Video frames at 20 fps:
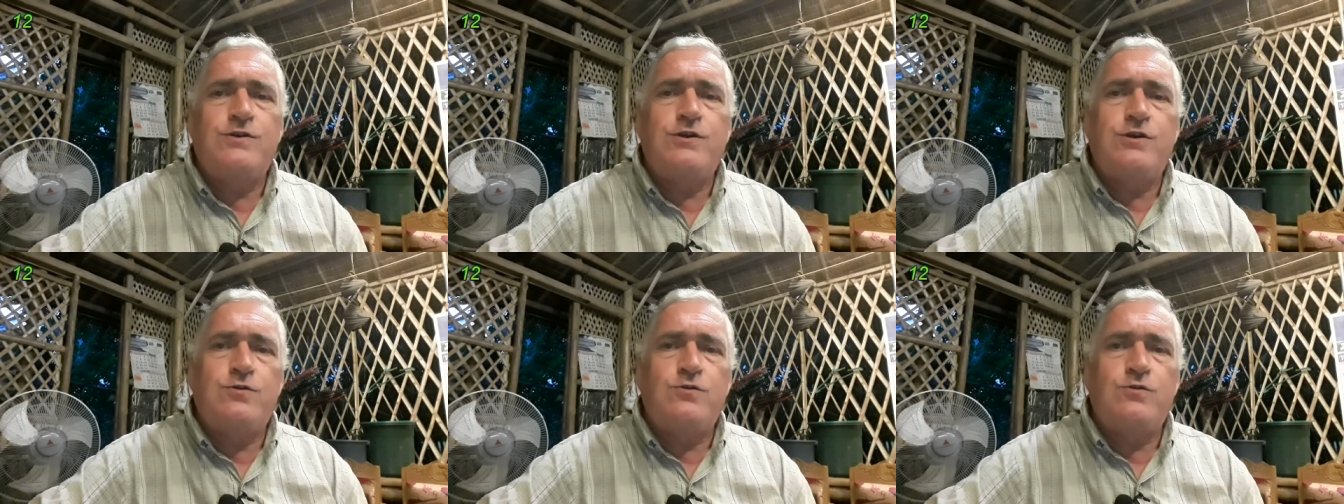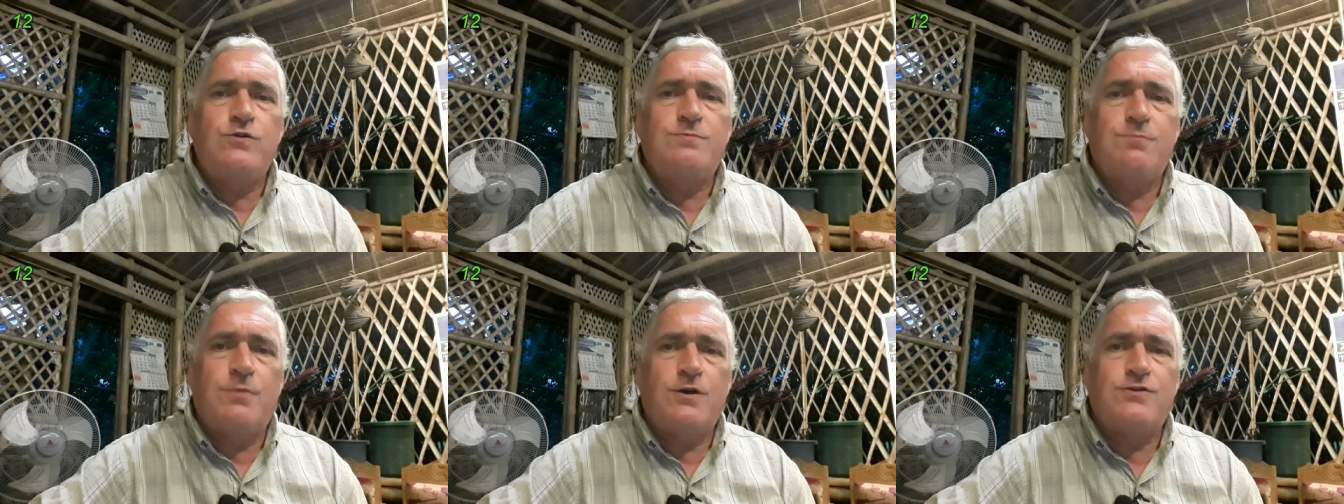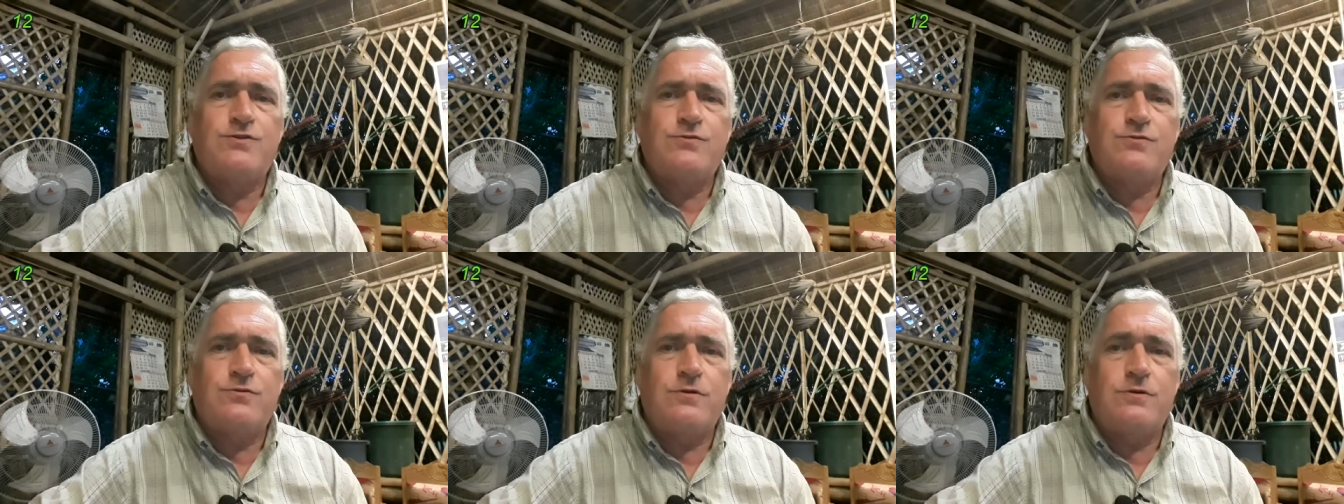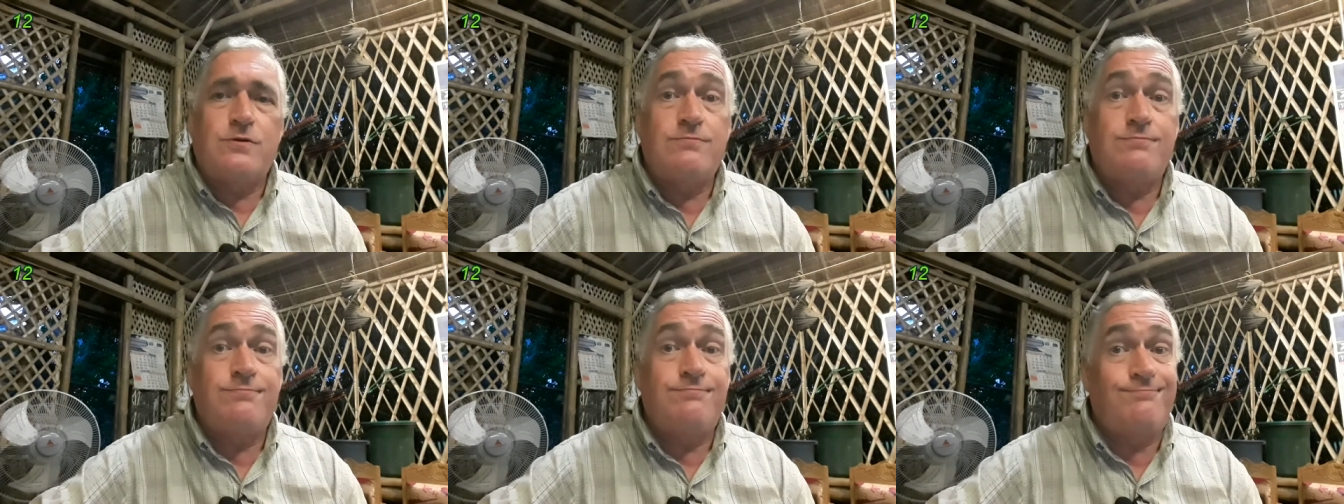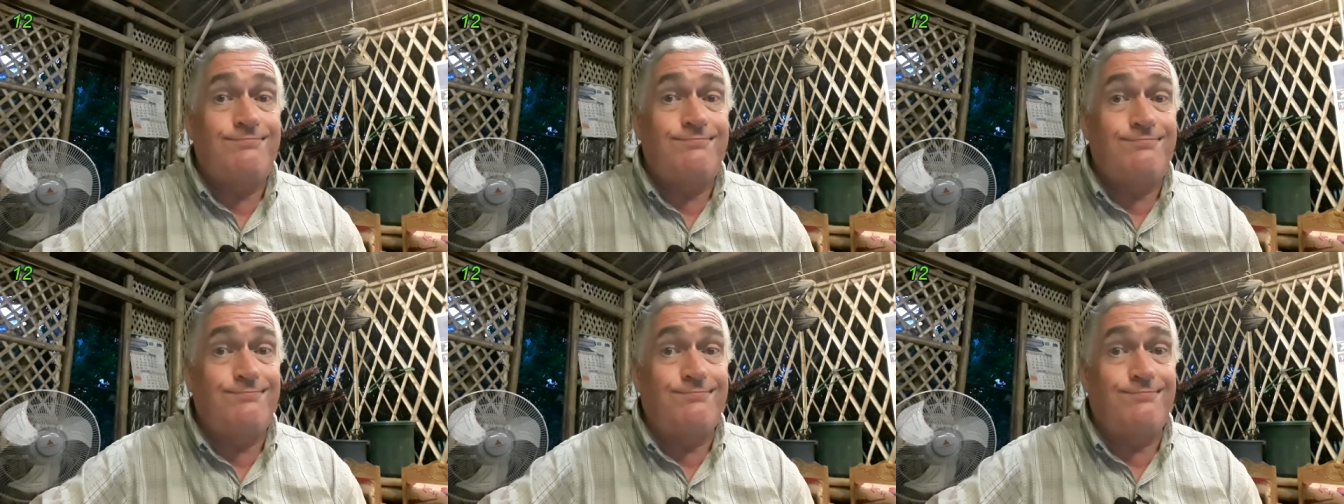to use mustard?
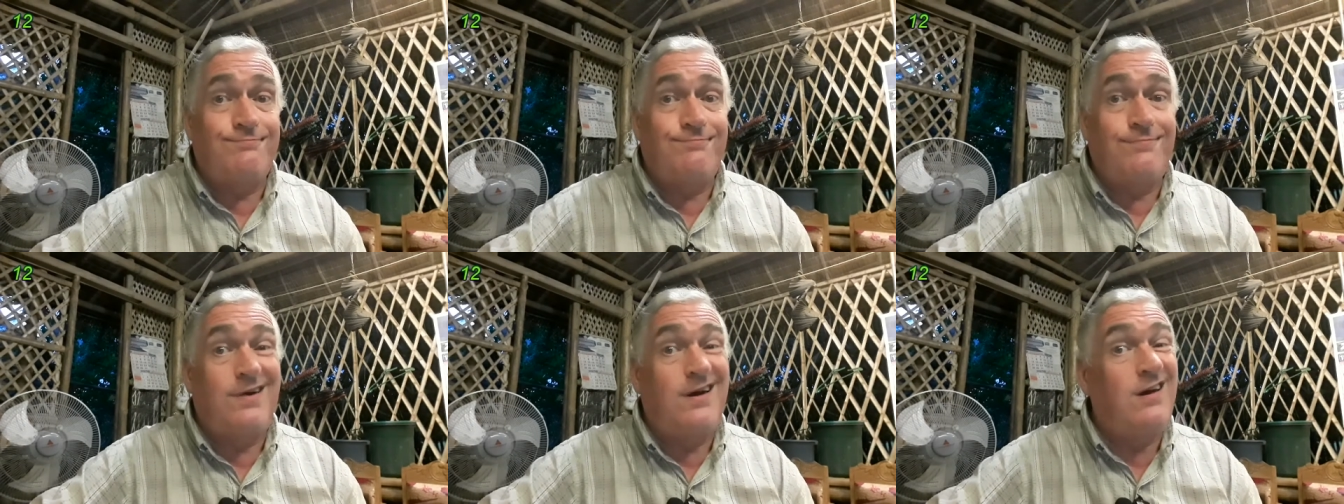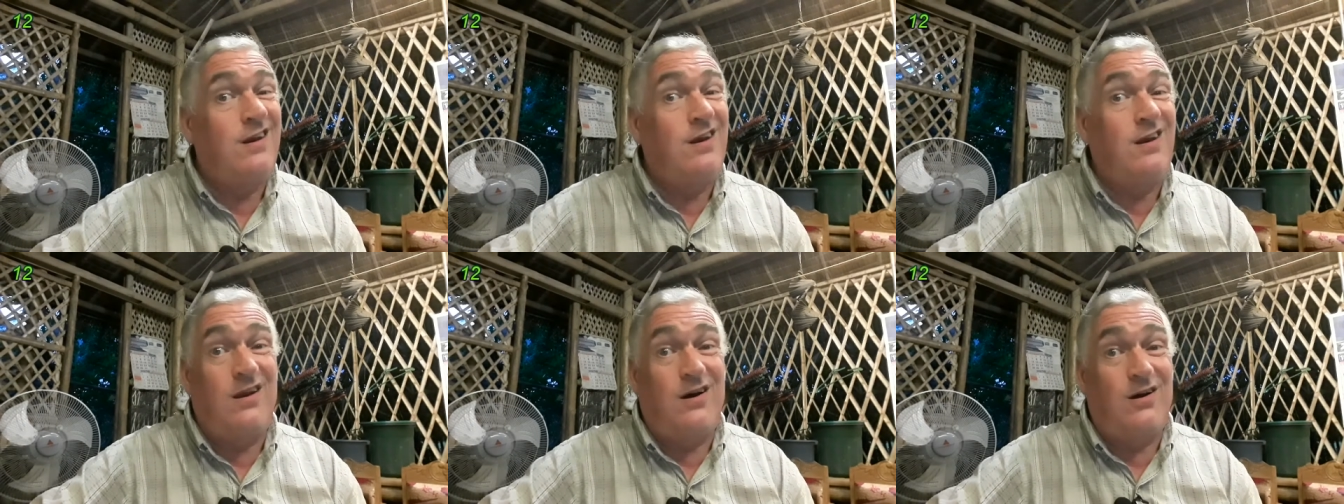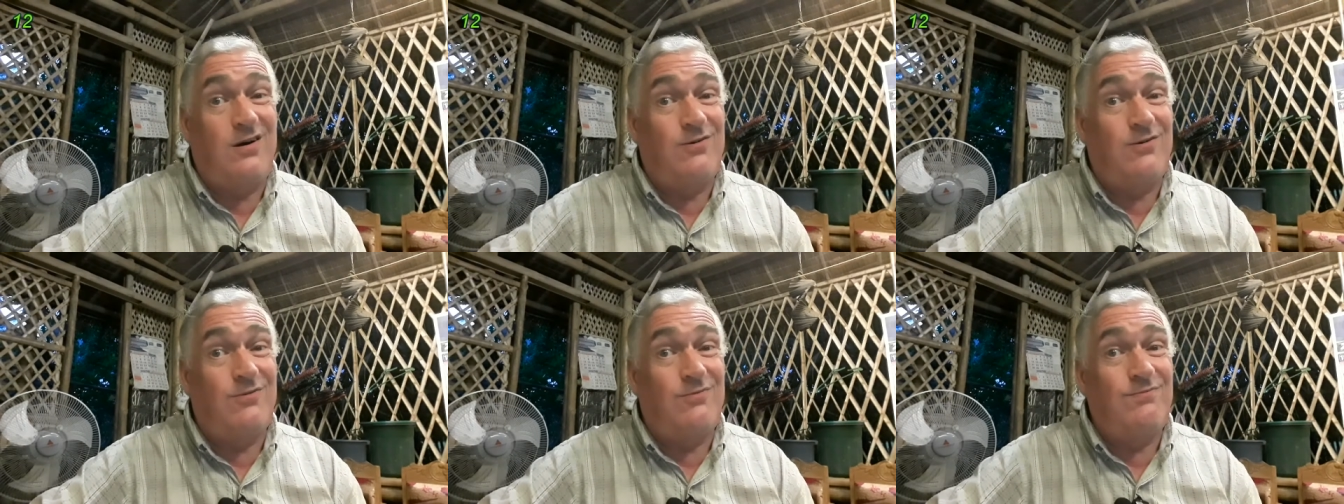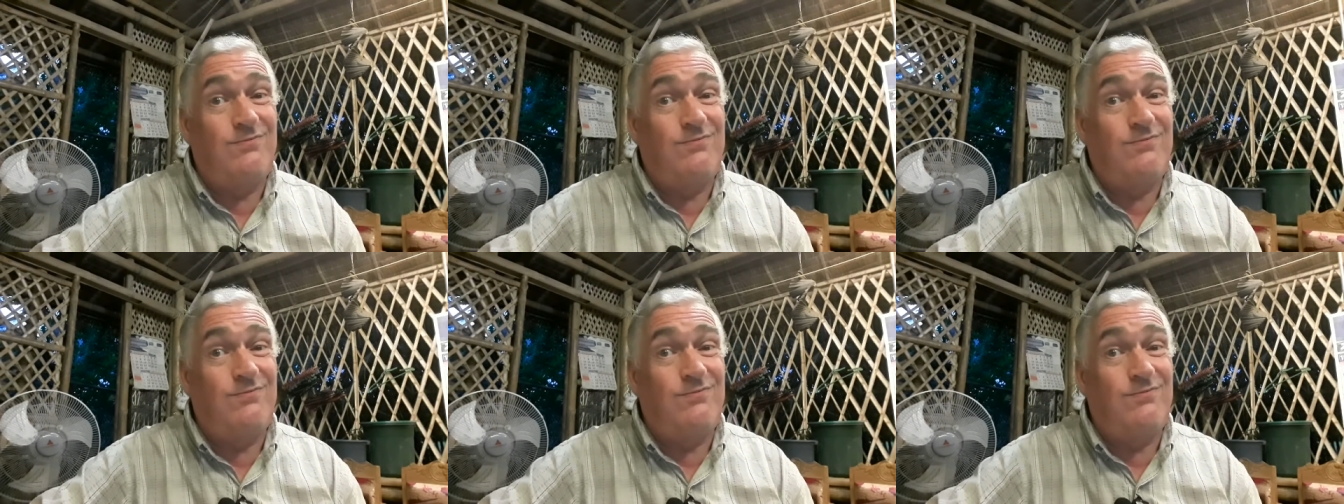No.